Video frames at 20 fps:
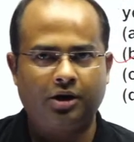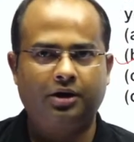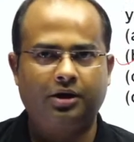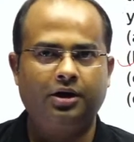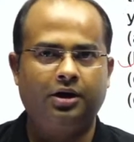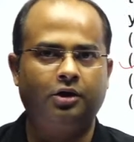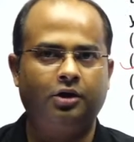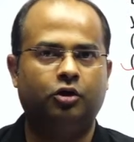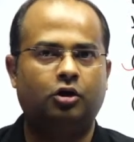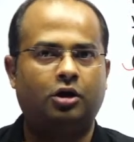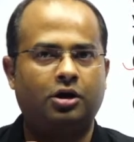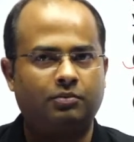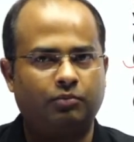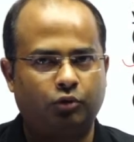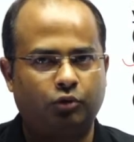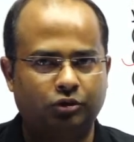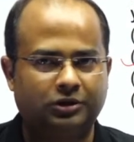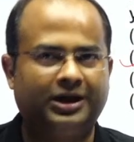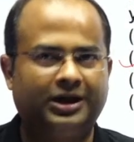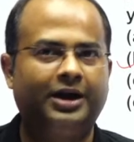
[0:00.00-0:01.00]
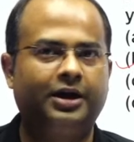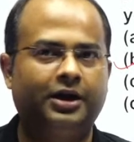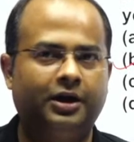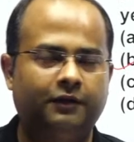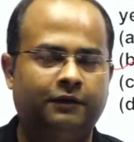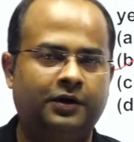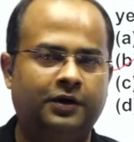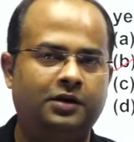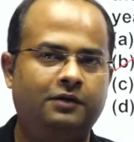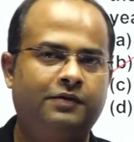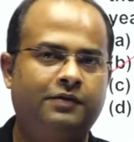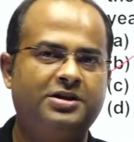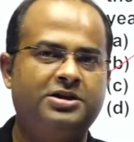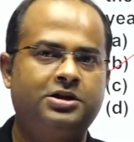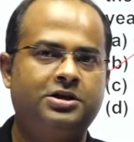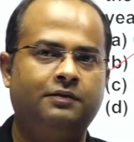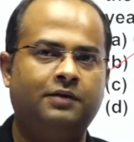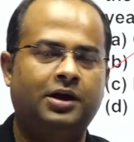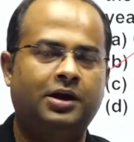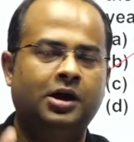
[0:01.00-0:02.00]
Gangor, both are different
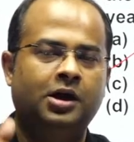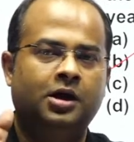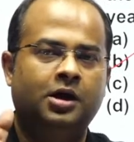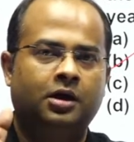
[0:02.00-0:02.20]
festival.